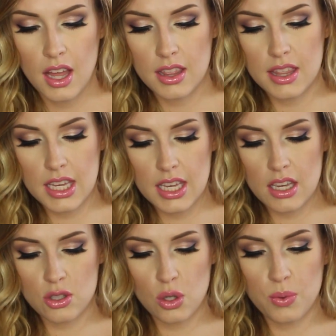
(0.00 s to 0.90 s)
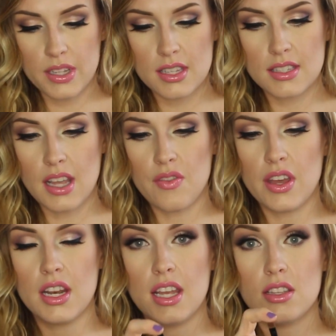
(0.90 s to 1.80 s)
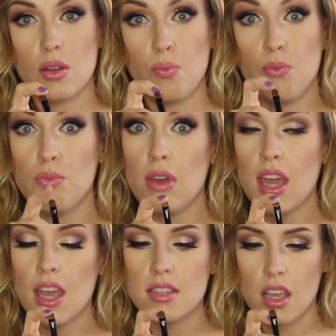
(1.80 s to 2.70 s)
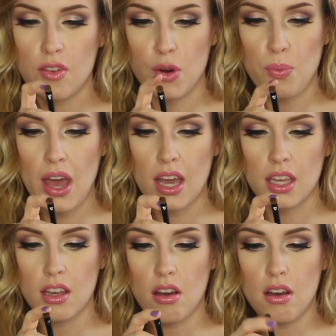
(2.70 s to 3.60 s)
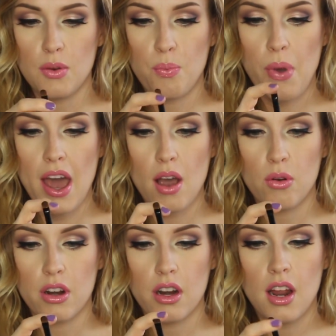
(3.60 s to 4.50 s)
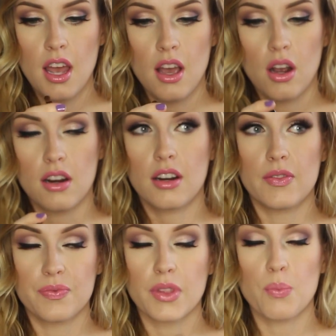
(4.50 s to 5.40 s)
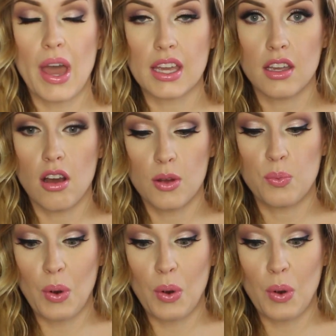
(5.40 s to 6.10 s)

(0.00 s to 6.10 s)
The 2.7 is amazing for packing on powder or packing on